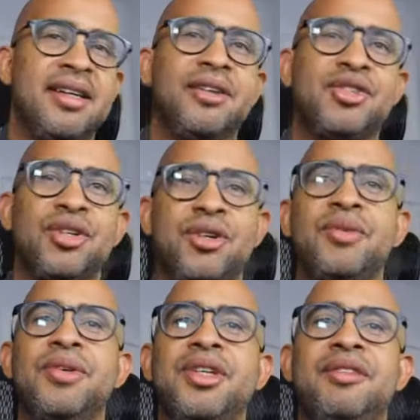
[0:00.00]

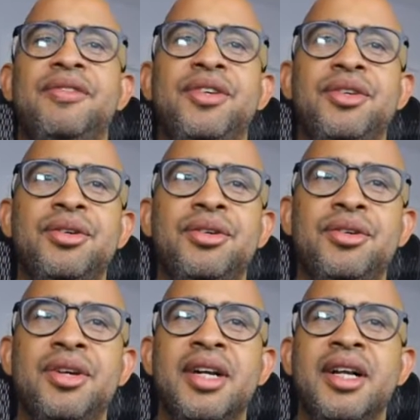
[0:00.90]
So if
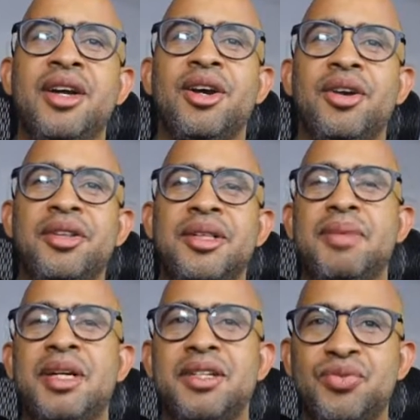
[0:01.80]
you heard the
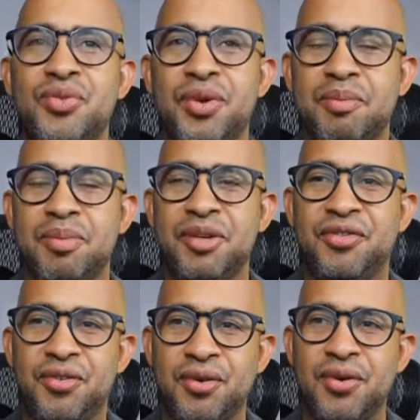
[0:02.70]
buzzword
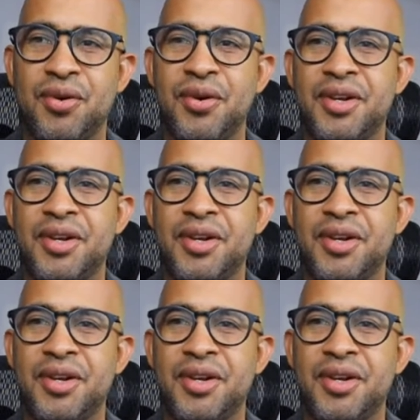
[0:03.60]
before,